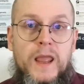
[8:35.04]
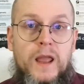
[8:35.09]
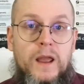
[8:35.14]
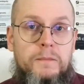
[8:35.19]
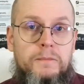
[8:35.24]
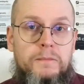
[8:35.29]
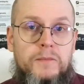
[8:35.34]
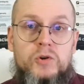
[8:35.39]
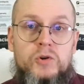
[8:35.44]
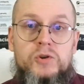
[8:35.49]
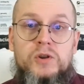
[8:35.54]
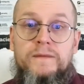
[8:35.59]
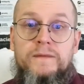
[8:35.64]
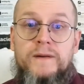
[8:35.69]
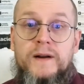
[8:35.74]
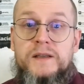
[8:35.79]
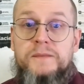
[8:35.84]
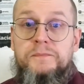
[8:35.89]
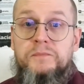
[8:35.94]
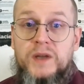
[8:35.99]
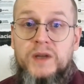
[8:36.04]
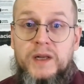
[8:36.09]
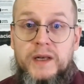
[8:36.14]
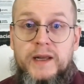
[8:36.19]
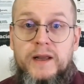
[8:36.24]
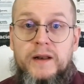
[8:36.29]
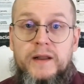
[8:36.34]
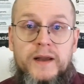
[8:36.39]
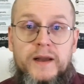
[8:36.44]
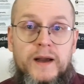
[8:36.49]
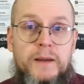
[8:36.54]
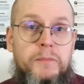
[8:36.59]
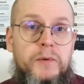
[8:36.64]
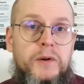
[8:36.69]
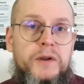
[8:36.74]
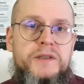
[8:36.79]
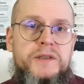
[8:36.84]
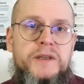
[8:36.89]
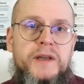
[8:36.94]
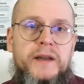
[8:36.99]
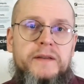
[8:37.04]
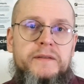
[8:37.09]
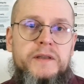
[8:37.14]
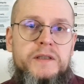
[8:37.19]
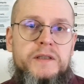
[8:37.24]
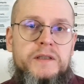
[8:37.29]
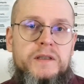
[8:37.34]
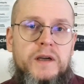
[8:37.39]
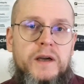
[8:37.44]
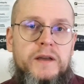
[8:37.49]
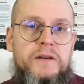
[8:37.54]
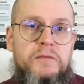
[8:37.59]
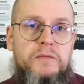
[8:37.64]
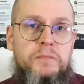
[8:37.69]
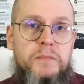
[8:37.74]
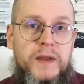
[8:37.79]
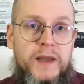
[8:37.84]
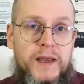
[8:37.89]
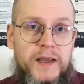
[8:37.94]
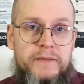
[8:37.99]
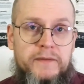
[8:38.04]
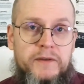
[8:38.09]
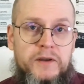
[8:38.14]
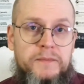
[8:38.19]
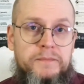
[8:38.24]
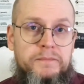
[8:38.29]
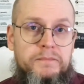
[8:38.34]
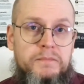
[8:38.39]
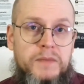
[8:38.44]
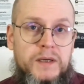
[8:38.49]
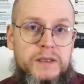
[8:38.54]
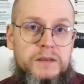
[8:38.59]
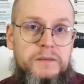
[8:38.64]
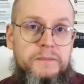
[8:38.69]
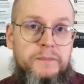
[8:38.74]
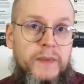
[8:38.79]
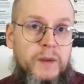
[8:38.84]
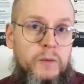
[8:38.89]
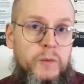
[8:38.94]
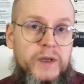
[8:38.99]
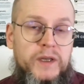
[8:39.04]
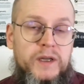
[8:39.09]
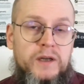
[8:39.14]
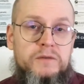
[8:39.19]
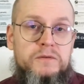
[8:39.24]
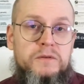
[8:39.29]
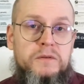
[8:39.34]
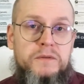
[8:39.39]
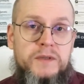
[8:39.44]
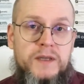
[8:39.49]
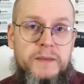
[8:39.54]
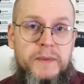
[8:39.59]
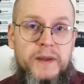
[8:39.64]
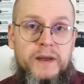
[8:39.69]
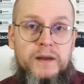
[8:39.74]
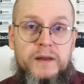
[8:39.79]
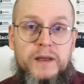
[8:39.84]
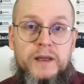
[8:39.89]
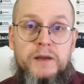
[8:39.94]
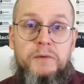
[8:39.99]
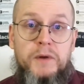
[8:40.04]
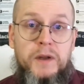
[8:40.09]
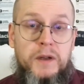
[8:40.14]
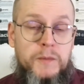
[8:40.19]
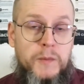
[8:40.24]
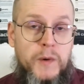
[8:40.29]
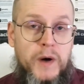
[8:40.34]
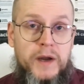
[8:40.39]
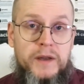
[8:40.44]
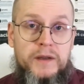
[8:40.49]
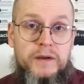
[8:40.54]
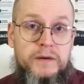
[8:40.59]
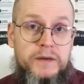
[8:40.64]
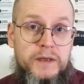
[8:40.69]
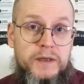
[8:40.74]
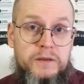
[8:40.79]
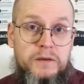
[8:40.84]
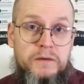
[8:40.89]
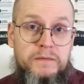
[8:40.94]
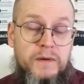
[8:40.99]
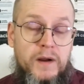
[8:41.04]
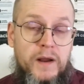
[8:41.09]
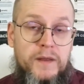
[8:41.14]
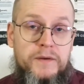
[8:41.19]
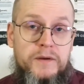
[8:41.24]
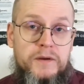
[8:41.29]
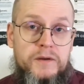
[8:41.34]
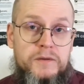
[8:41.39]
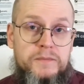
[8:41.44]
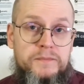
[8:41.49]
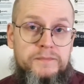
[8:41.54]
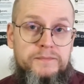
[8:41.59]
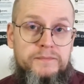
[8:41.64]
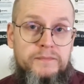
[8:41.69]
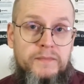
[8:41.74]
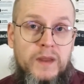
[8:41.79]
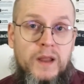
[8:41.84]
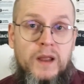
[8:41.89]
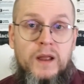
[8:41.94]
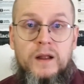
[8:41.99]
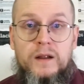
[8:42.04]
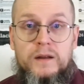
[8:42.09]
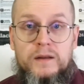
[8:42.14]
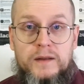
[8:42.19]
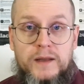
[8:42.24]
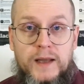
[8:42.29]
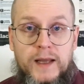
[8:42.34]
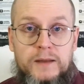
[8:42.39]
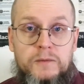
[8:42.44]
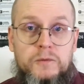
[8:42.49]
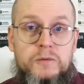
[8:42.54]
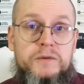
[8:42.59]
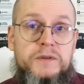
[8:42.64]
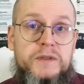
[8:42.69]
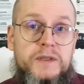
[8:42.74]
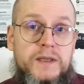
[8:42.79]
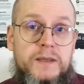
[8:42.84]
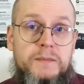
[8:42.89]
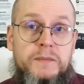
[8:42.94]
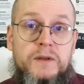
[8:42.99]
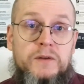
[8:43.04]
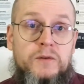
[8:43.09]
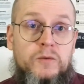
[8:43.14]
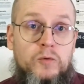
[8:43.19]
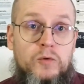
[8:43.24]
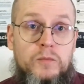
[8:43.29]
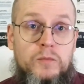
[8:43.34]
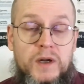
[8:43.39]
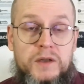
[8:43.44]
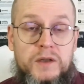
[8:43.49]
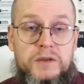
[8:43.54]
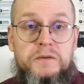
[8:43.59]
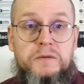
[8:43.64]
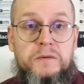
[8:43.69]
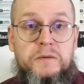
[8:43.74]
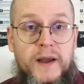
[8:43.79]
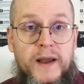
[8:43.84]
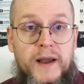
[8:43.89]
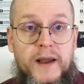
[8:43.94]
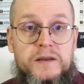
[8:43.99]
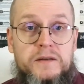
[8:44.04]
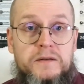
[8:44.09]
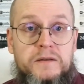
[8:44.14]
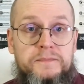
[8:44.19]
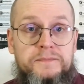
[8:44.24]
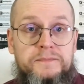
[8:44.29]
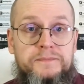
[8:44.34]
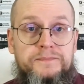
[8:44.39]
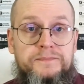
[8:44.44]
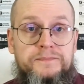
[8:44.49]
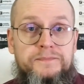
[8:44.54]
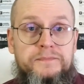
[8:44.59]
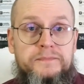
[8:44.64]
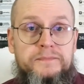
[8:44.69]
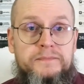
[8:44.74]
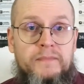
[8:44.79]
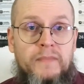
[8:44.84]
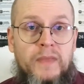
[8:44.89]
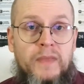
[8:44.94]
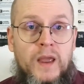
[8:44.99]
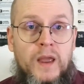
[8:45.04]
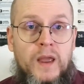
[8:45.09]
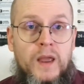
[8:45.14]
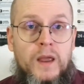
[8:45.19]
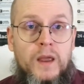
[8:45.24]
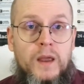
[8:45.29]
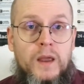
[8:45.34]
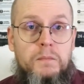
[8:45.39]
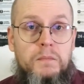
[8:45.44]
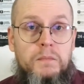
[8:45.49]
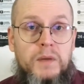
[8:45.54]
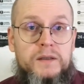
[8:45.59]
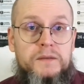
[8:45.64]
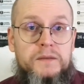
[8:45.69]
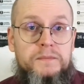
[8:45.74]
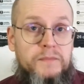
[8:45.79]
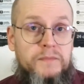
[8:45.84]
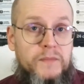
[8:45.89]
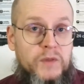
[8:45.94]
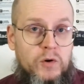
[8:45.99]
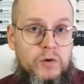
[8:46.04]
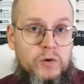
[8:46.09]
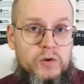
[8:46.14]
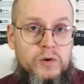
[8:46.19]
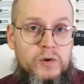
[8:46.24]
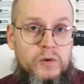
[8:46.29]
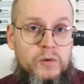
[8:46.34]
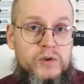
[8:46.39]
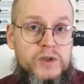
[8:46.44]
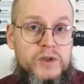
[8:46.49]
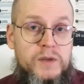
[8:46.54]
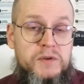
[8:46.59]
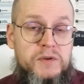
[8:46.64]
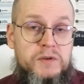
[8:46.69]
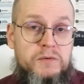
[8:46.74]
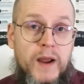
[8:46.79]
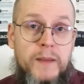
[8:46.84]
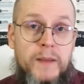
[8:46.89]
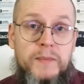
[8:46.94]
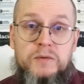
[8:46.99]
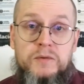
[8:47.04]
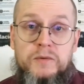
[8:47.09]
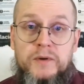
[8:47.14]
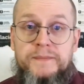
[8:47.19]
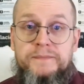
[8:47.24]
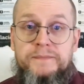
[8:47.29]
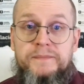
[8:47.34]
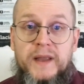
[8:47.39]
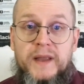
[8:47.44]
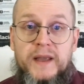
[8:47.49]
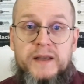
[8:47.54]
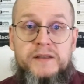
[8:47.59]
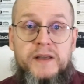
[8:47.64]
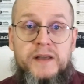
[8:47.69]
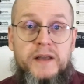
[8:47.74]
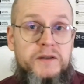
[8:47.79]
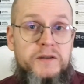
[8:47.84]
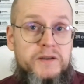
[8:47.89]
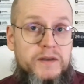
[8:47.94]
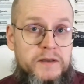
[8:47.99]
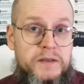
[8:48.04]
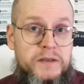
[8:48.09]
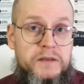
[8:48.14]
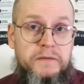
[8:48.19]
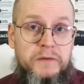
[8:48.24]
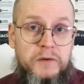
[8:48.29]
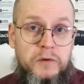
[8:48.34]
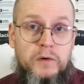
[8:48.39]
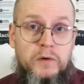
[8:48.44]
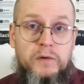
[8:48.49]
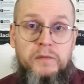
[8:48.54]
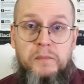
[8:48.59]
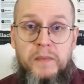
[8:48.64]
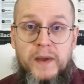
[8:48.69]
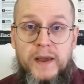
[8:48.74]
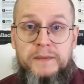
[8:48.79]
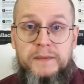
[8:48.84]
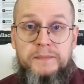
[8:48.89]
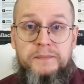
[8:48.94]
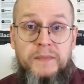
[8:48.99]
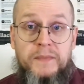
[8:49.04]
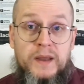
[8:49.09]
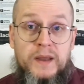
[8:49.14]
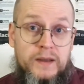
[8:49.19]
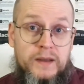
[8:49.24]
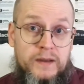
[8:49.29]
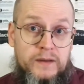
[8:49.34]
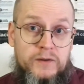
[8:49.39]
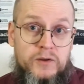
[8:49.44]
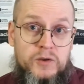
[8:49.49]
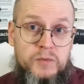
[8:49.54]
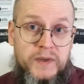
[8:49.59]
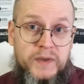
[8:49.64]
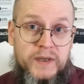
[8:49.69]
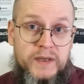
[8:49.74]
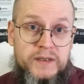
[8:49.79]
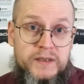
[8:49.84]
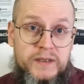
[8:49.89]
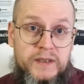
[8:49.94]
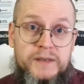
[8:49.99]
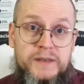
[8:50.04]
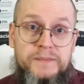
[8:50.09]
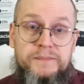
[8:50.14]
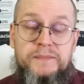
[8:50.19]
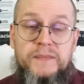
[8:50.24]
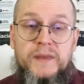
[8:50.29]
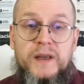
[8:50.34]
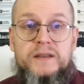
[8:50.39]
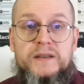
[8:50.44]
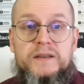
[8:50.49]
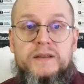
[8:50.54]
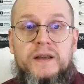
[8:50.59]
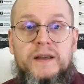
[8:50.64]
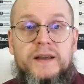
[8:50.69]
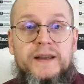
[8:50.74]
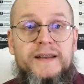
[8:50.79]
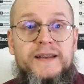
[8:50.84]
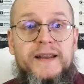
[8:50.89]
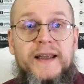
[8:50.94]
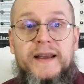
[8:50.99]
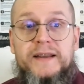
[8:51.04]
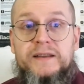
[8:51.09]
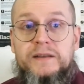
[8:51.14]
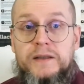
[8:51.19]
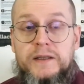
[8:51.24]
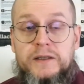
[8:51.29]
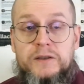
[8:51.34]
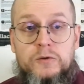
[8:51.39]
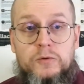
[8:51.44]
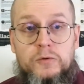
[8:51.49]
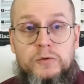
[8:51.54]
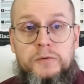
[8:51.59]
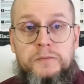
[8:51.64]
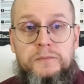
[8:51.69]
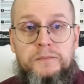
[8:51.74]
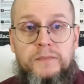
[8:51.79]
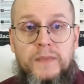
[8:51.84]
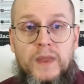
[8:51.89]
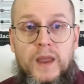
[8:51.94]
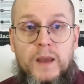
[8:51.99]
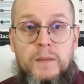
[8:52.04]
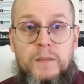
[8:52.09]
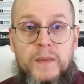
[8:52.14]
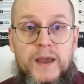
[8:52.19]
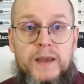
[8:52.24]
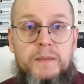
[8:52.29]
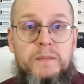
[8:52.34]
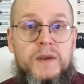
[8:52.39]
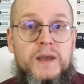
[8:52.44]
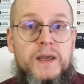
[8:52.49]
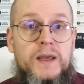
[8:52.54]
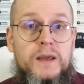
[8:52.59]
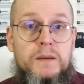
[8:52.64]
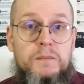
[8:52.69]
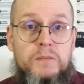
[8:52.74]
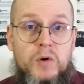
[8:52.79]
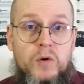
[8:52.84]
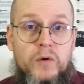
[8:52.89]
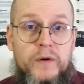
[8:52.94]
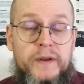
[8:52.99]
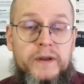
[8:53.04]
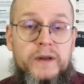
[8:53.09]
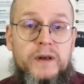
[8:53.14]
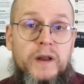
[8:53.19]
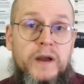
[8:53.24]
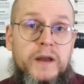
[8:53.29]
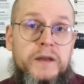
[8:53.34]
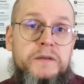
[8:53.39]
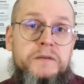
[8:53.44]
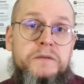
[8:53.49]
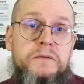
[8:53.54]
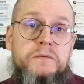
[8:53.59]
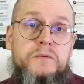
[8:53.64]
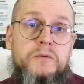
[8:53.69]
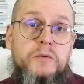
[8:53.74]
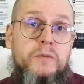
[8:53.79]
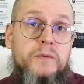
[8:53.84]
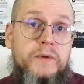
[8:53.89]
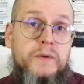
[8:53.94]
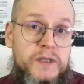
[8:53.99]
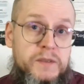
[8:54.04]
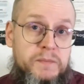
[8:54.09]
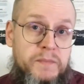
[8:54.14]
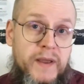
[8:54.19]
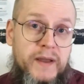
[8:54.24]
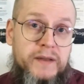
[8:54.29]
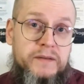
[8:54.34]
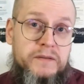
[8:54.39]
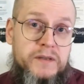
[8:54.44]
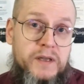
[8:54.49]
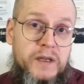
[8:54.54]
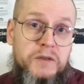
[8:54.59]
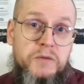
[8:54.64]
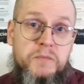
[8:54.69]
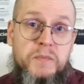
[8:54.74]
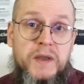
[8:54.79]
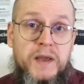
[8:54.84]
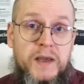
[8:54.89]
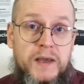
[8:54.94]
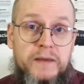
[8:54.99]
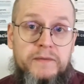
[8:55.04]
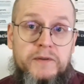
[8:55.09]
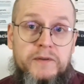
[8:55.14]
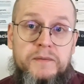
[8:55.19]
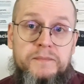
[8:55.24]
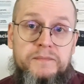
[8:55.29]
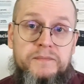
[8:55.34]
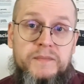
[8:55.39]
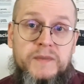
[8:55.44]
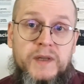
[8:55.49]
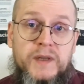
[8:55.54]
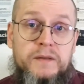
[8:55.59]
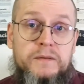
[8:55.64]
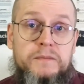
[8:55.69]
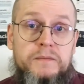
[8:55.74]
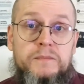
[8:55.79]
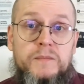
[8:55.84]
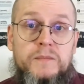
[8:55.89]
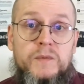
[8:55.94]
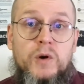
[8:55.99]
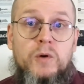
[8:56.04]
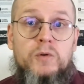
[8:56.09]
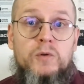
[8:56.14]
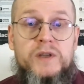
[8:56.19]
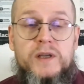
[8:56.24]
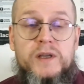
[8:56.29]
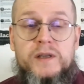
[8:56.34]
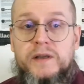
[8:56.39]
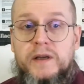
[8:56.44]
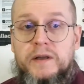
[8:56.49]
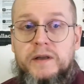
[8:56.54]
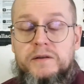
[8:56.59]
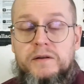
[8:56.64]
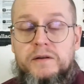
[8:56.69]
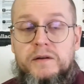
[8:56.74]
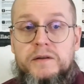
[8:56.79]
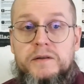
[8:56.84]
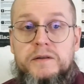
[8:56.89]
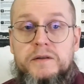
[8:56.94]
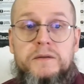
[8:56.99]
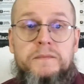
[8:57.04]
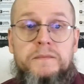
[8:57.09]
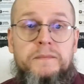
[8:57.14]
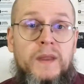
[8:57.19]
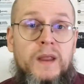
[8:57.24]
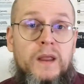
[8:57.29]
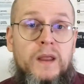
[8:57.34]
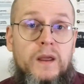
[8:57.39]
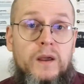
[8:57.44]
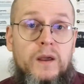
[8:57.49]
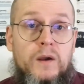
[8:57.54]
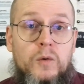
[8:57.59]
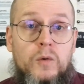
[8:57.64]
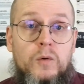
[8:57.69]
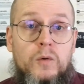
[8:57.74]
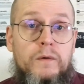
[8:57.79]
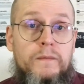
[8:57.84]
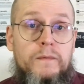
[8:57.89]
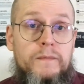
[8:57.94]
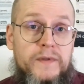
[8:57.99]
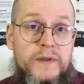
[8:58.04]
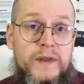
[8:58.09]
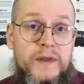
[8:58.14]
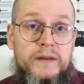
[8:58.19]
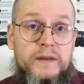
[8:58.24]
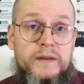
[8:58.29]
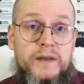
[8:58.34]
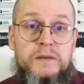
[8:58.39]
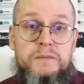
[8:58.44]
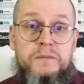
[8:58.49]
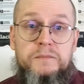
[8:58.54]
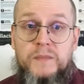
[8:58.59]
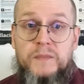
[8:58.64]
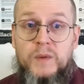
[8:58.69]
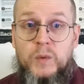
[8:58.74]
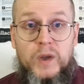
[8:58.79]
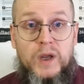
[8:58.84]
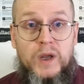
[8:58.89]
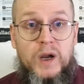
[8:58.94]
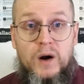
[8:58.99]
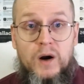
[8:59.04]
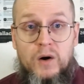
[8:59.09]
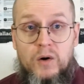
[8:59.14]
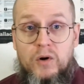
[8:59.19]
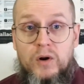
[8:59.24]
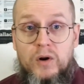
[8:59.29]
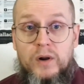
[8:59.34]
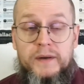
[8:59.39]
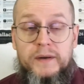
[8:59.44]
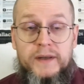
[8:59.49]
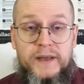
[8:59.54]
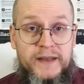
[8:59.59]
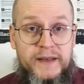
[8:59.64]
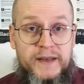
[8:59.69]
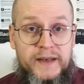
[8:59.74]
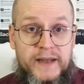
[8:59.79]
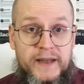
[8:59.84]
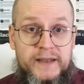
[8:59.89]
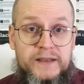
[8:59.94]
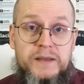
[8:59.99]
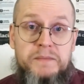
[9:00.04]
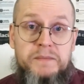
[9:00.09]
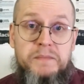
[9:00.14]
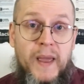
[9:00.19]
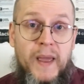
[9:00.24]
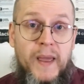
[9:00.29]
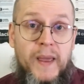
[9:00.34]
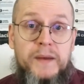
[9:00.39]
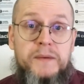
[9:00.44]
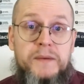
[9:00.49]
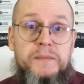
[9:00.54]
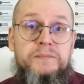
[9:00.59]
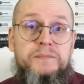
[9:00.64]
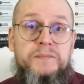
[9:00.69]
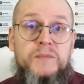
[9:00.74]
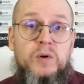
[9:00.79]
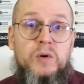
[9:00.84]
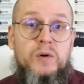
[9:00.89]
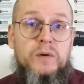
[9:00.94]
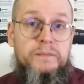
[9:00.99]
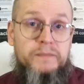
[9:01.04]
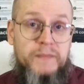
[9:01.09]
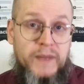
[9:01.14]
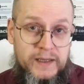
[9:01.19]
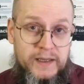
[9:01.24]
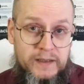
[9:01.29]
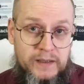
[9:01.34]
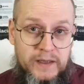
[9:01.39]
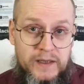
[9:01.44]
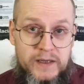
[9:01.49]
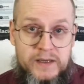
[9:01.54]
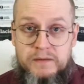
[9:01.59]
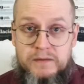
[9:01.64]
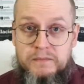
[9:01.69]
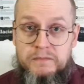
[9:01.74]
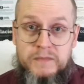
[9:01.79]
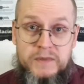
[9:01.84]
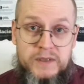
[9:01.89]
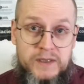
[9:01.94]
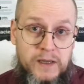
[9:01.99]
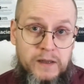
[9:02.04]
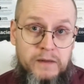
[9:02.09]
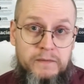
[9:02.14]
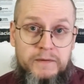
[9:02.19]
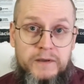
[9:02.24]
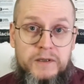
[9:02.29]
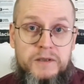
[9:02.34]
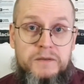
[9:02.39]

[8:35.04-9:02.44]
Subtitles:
Most of us clearly appreciate kind of behavior, but we don't typically require it of others. That would seem too much to ask. But those who subscribe to an essentialist view of man, the species, as innately good, may be more inclined to expect such behavior than those essentialists who think that we are all innately bad, or at least selfish